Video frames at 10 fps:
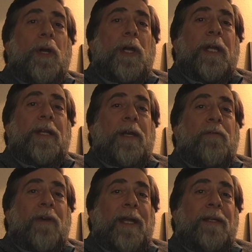In the
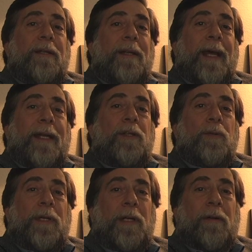event that
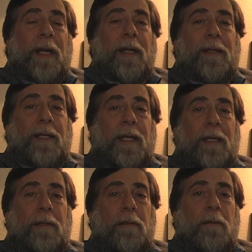you hear
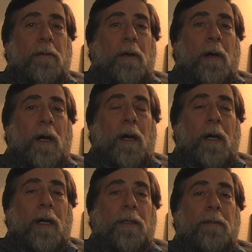anything
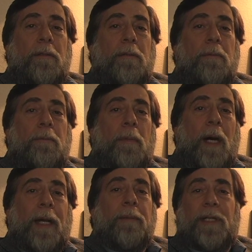on
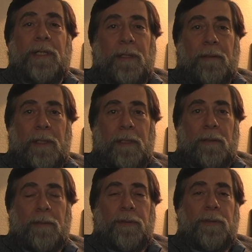my
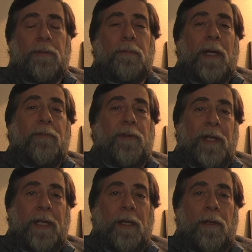materials, my
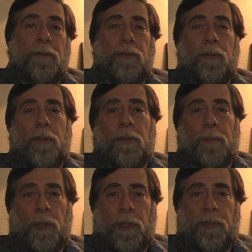videos, or the
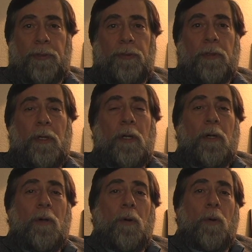books,
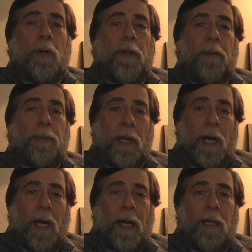or the
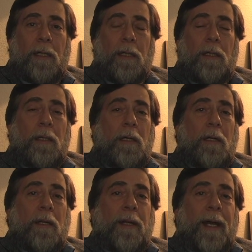blog
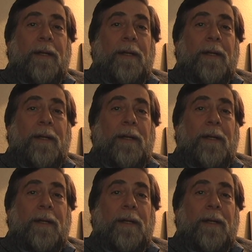that